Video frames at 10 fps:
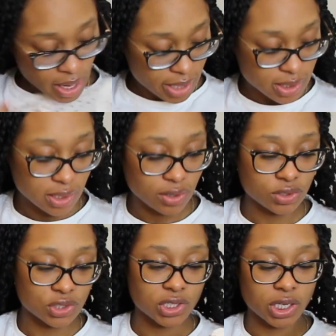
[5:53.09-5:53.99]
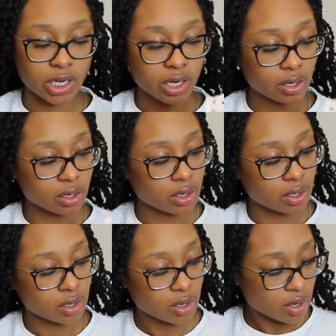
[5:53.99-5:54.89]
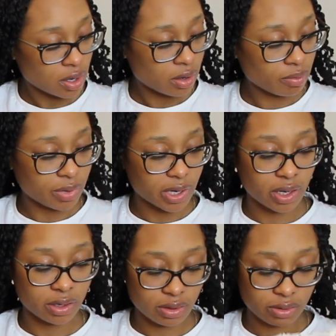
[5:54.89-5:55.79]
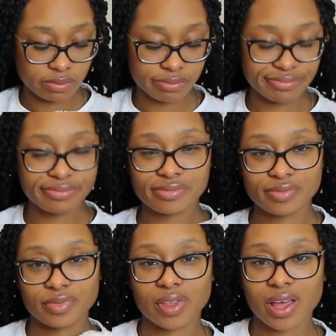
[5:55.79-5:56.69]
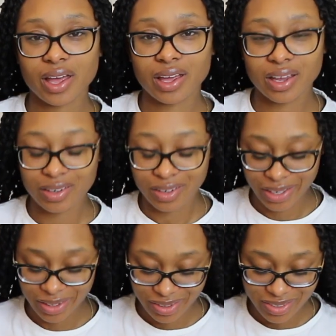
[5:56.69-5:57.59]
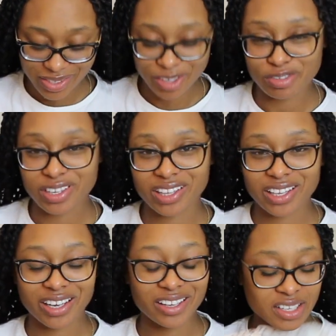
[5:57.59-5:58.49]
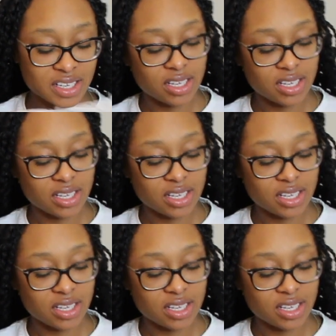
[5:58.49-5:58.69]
It's a little sheer, but I kind of like stuff like that.